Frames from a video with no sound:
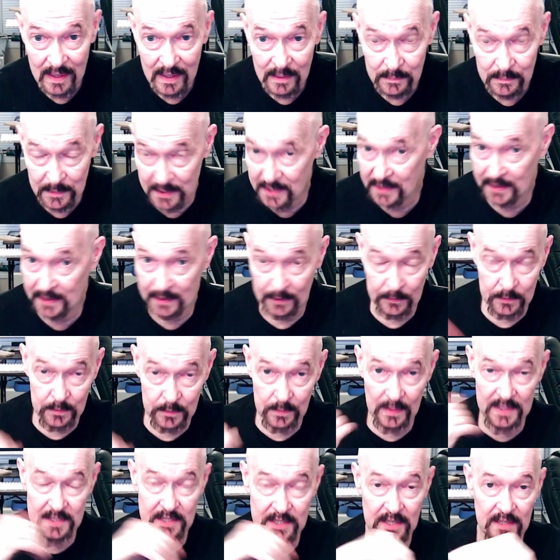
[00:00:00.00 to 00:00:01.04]
particularly with
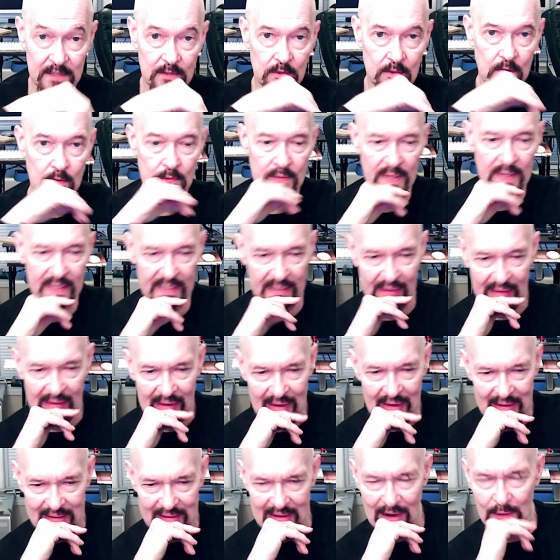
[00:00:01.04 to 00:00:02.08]
what's in there already.
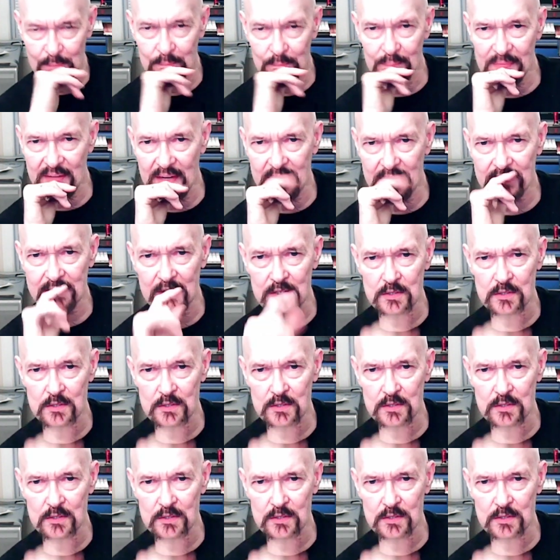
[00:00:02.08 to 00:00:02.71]
Now, th- there's